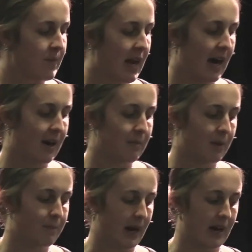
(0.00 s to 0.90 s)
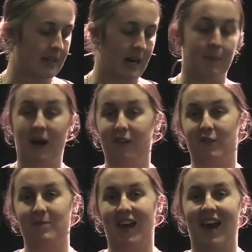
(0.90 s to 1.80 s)
But apart
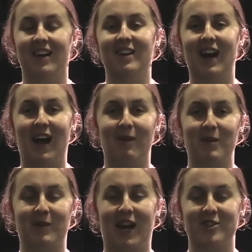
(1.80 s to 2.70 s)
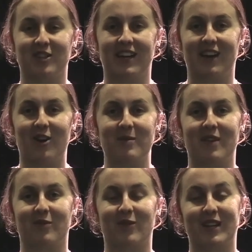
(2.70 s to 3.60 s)
from that, we will catch you later. I hope you
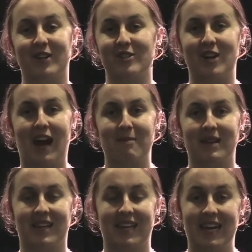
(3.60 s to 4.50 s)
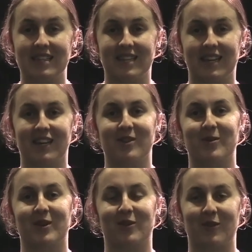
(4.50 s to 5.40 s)
have a really good time connecting in
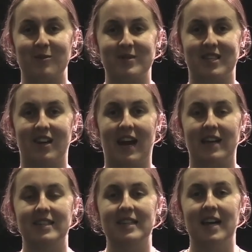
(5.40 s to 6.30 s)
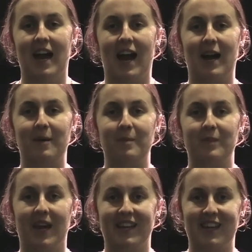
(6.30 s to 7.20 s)
your groups tonight.
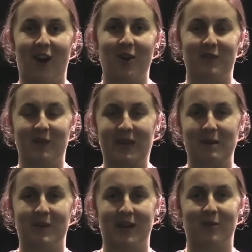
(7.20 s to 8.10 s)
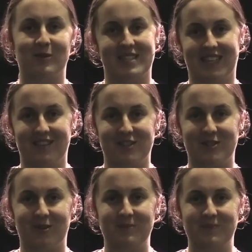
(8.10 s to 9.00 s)
Hopefully we can be all together
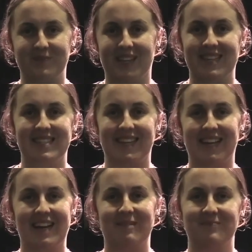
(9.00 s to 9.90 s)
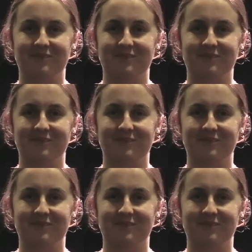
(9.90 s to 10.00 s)
soon. See you later.